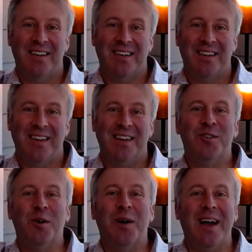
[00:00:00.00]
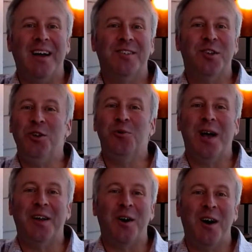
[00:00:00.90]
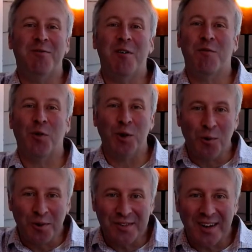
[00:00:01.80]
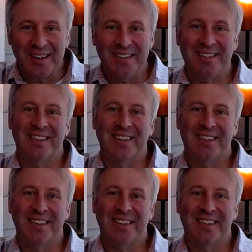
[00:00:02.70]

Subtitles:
And so as you head off for your studies,